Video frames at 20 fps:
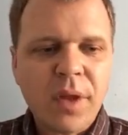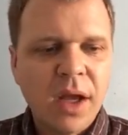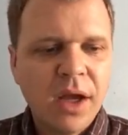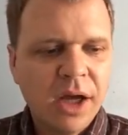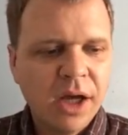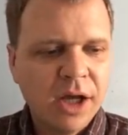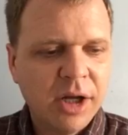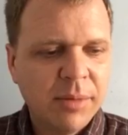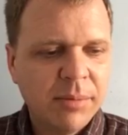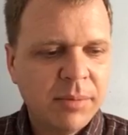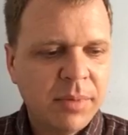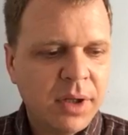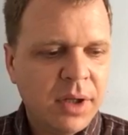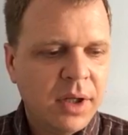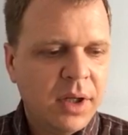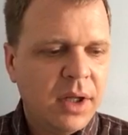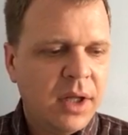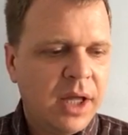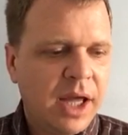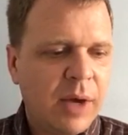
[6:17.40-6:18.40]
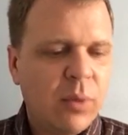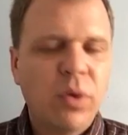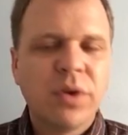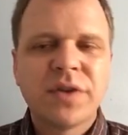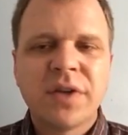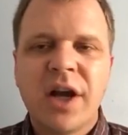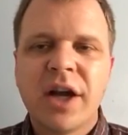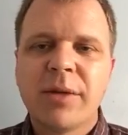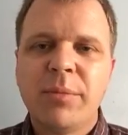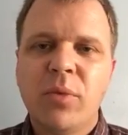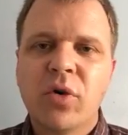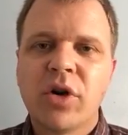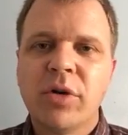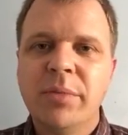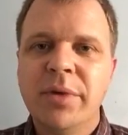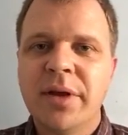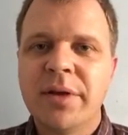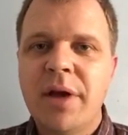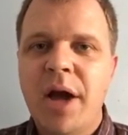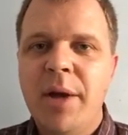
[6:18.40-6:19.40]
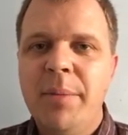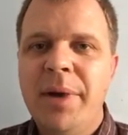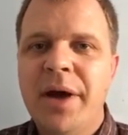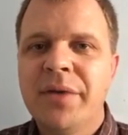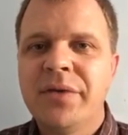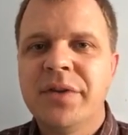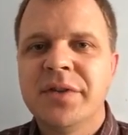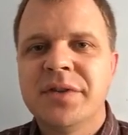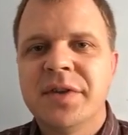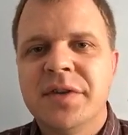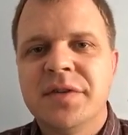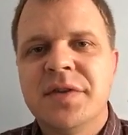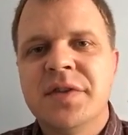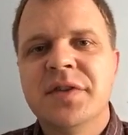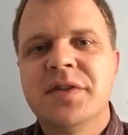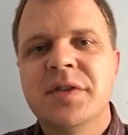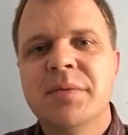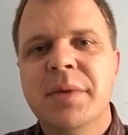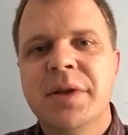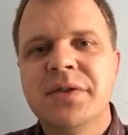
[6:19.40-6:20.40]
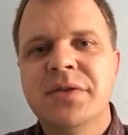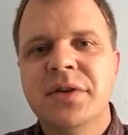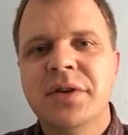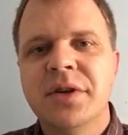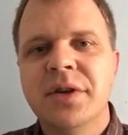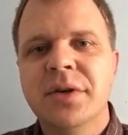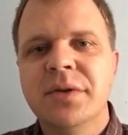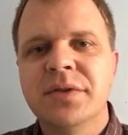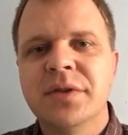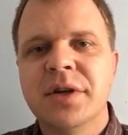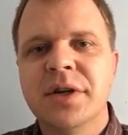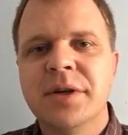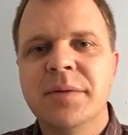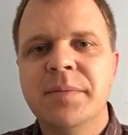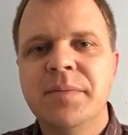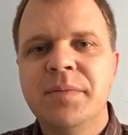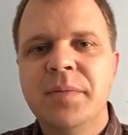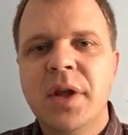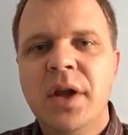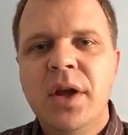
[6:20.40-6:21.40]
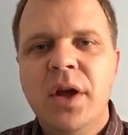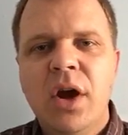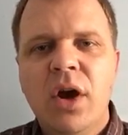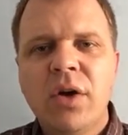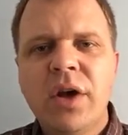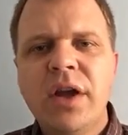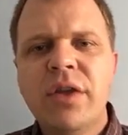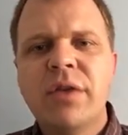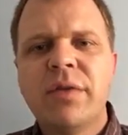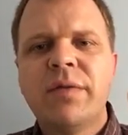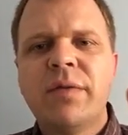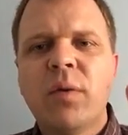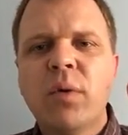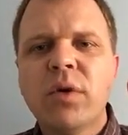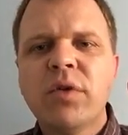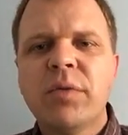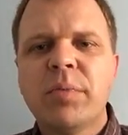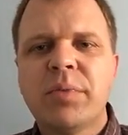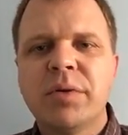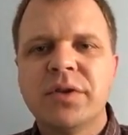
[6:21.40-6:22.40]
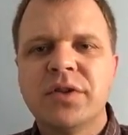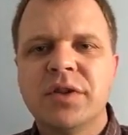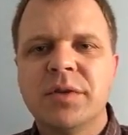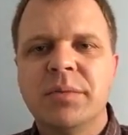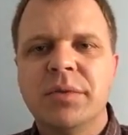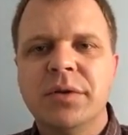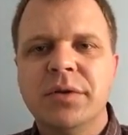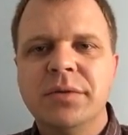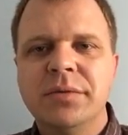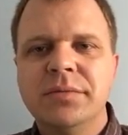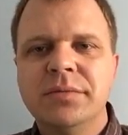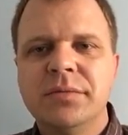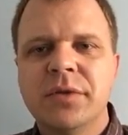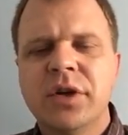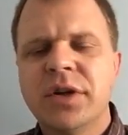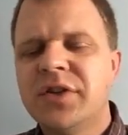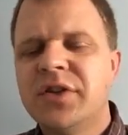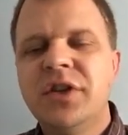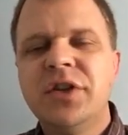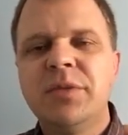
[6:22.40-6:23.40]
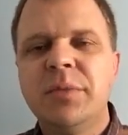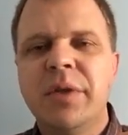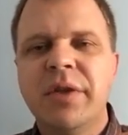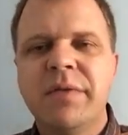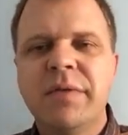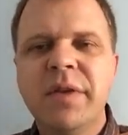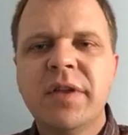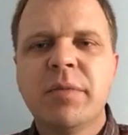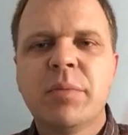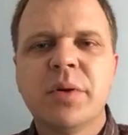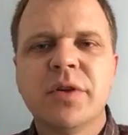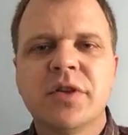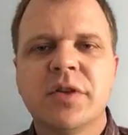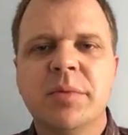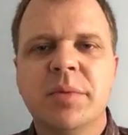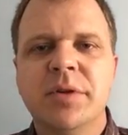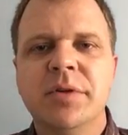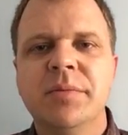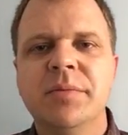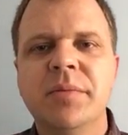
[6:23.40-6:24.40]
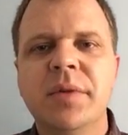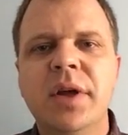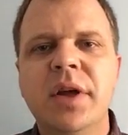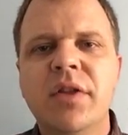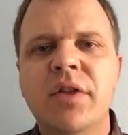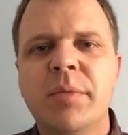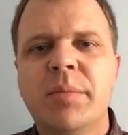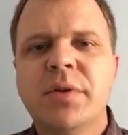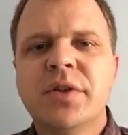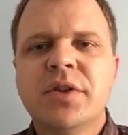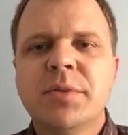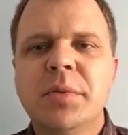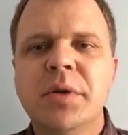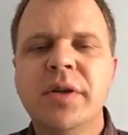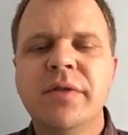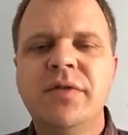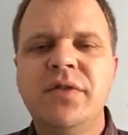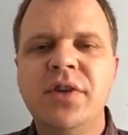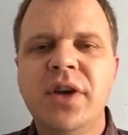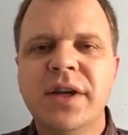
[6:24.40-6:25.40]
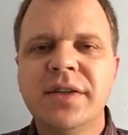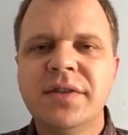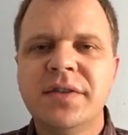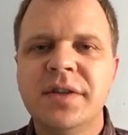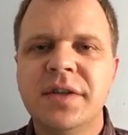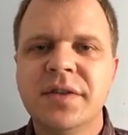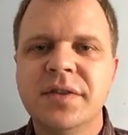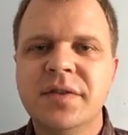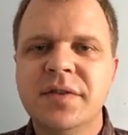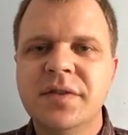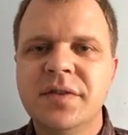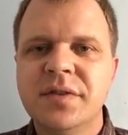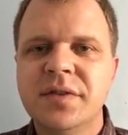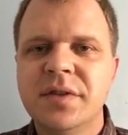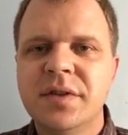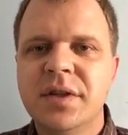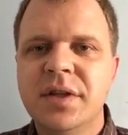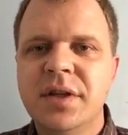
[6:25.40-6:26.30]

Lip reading: And we'll talk more about this as the semester goes on. Okay, the fifth principle, the principle of justice.